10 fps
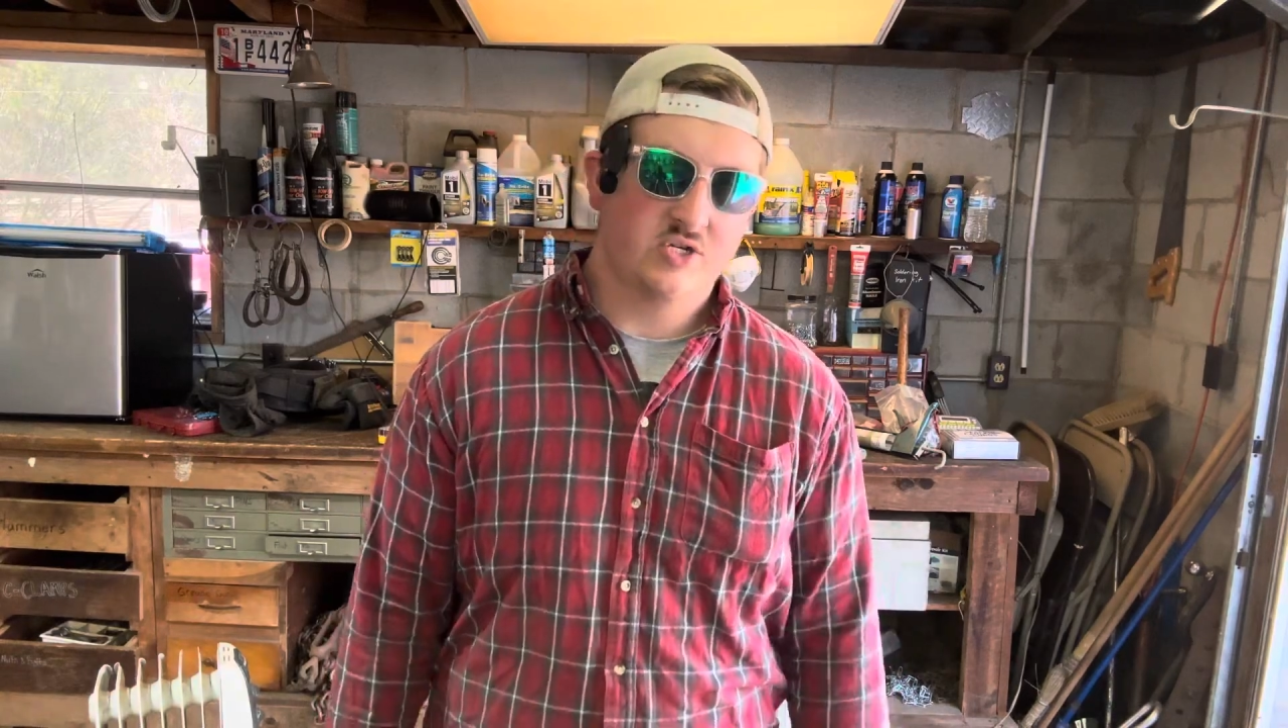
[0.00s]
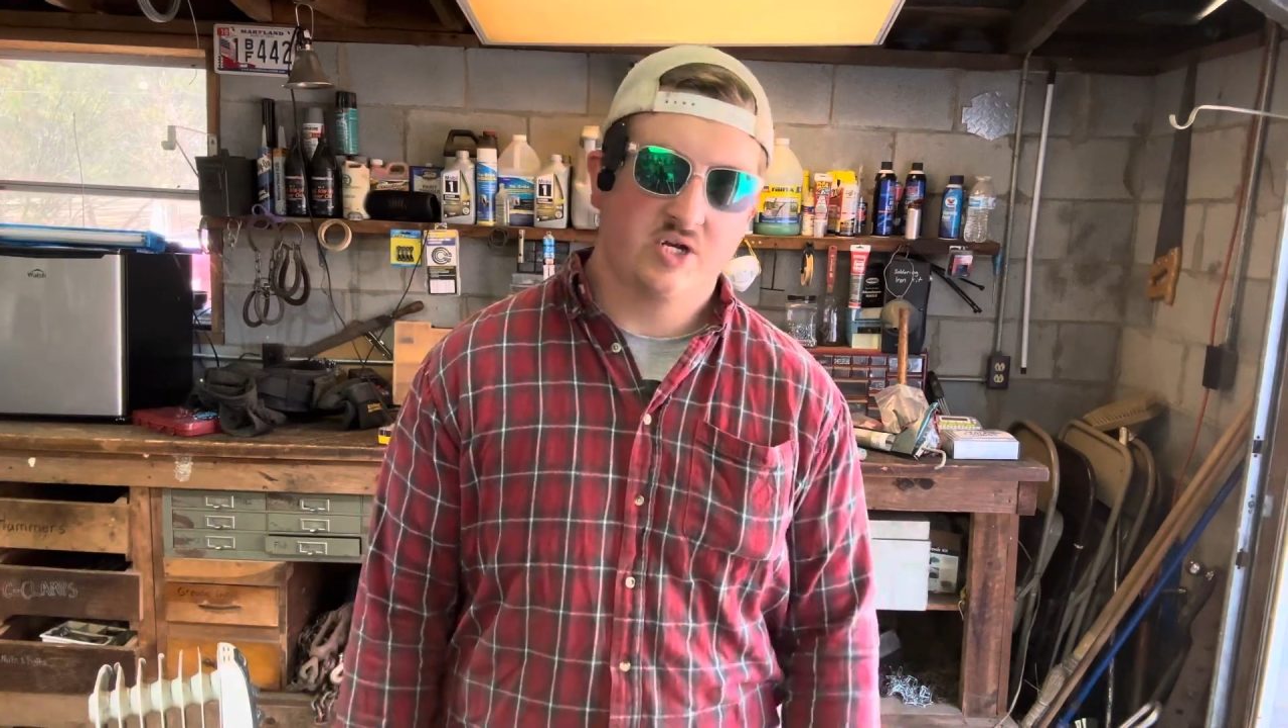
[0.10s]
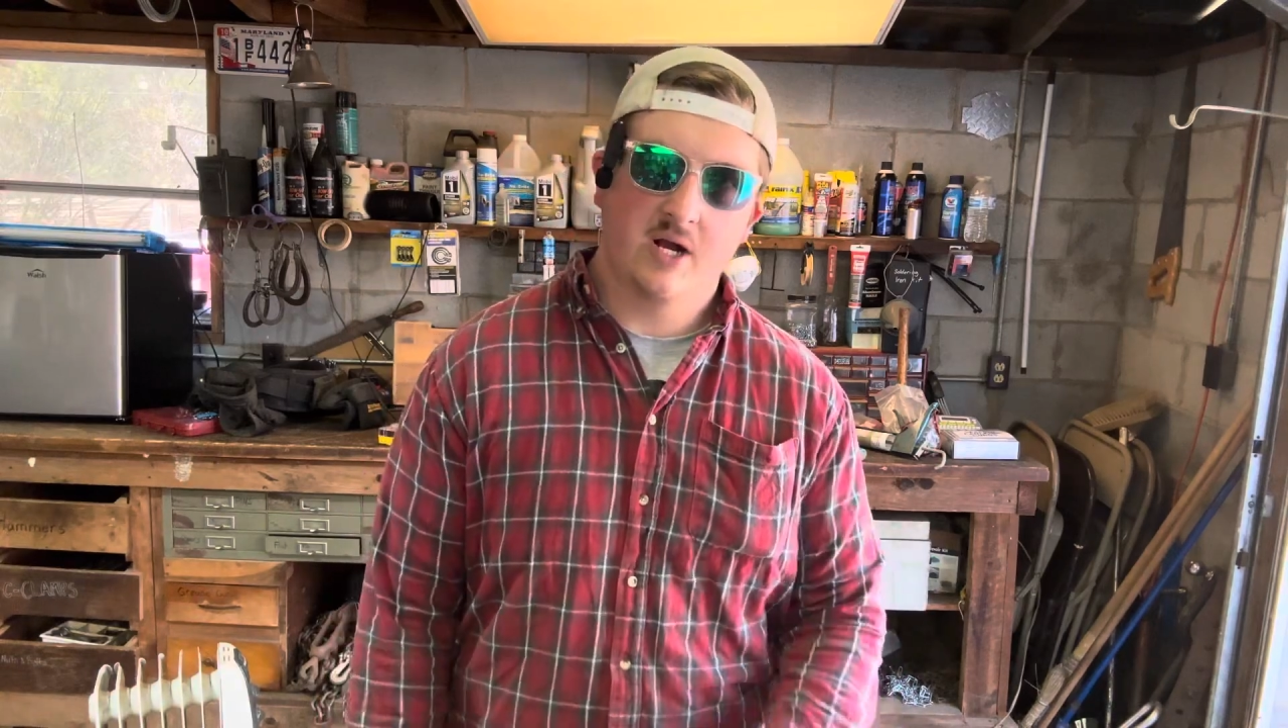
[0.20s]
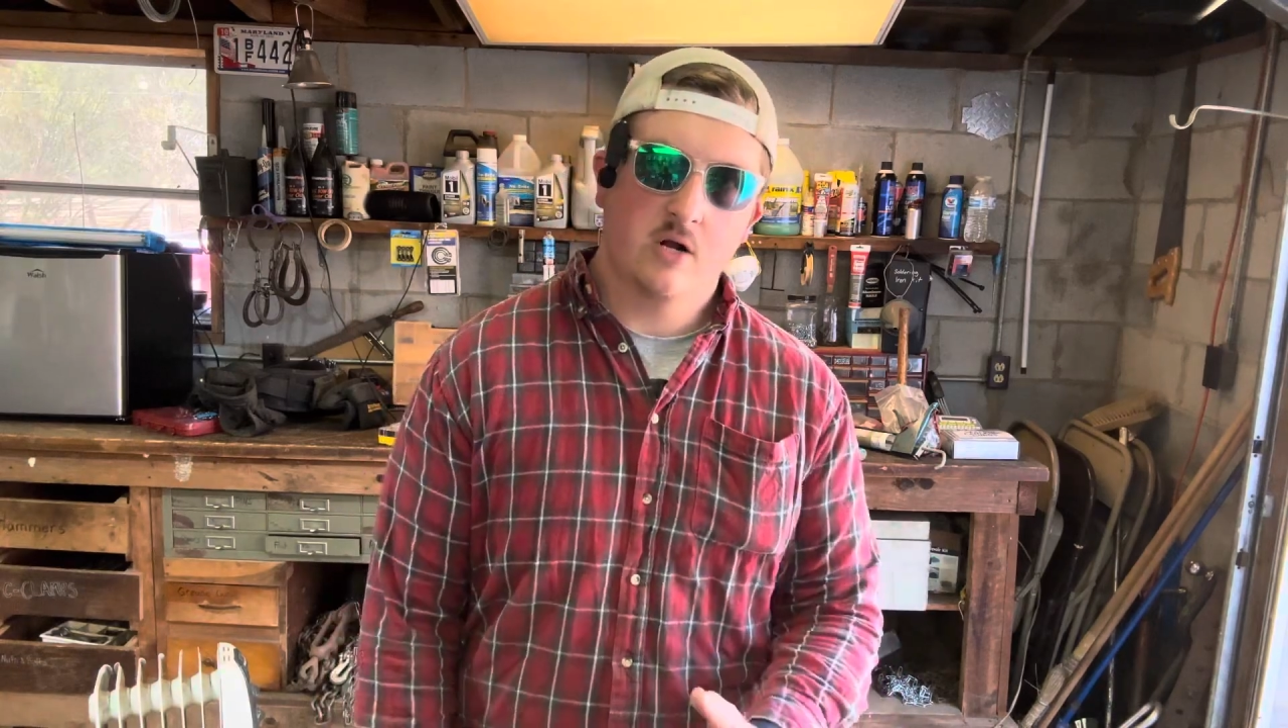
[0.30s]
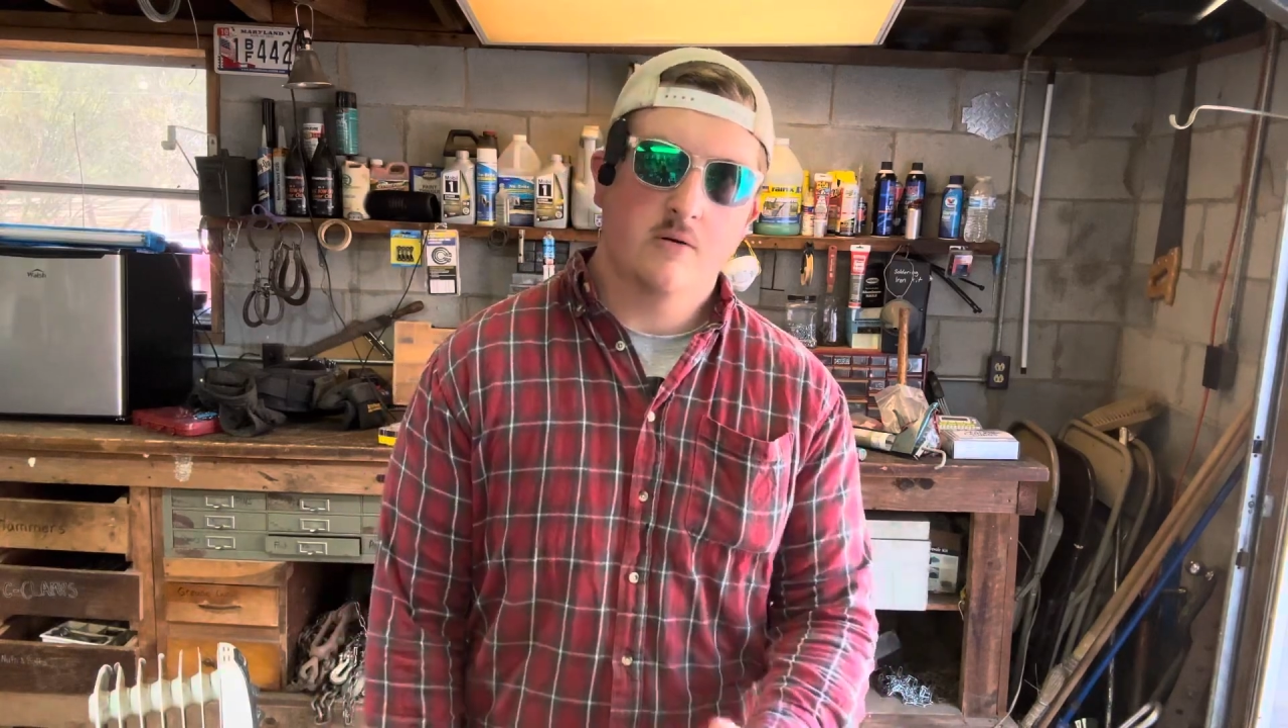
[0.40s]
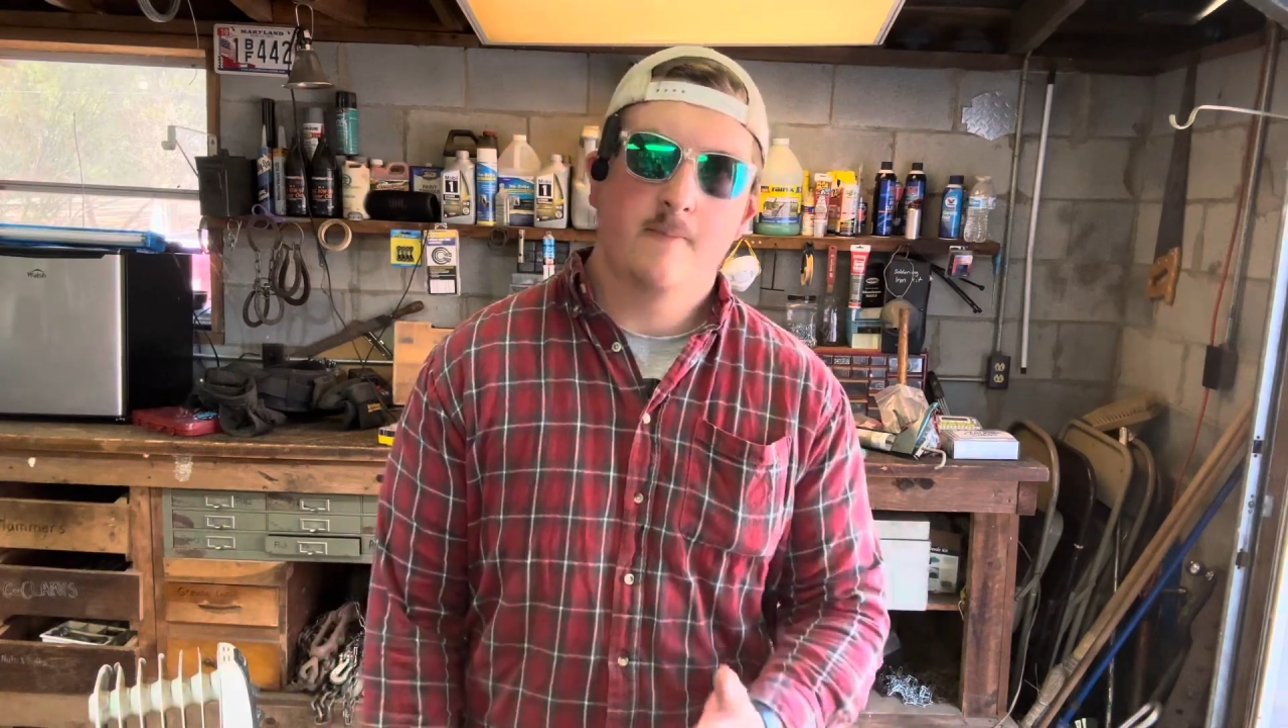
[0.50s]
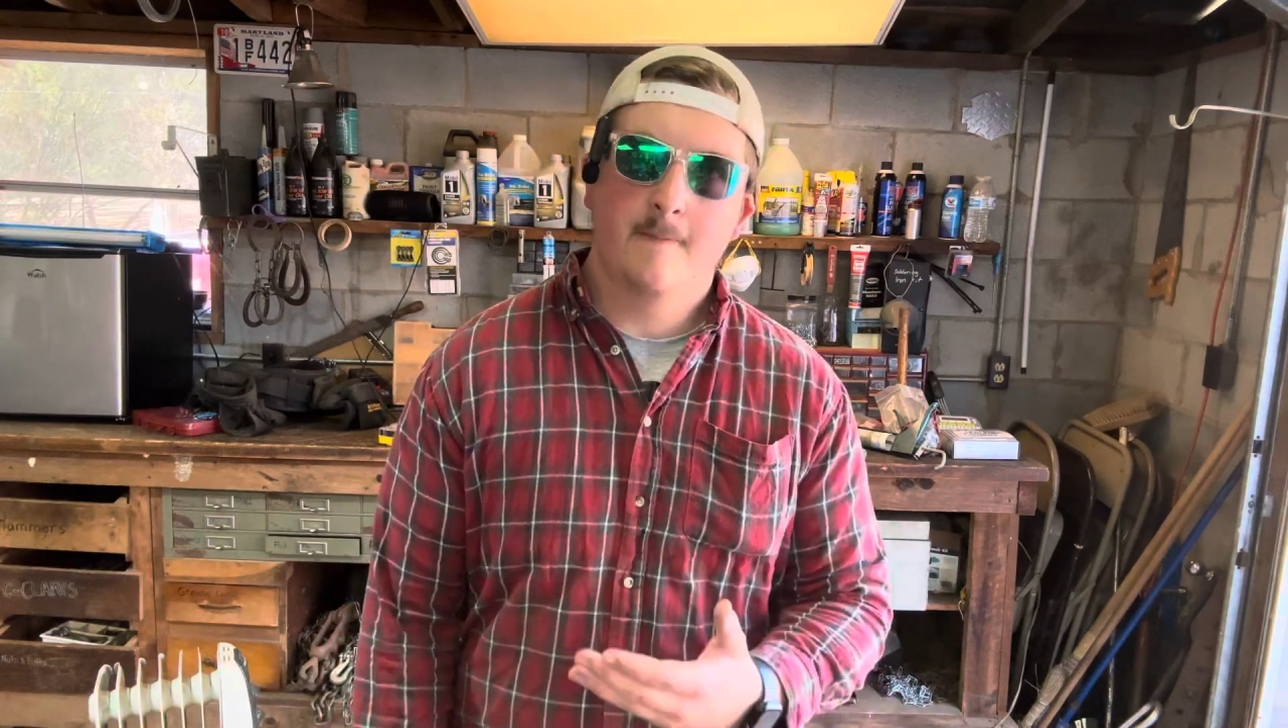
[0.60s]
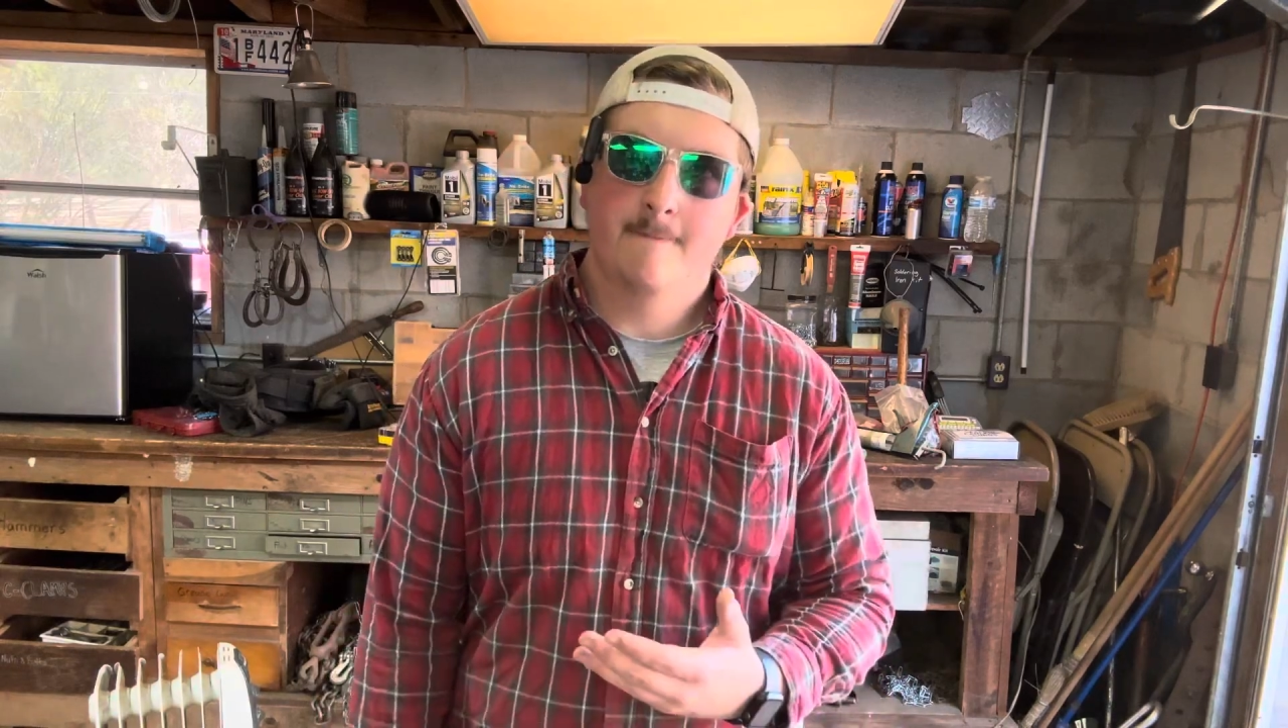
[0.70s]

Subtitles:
chair.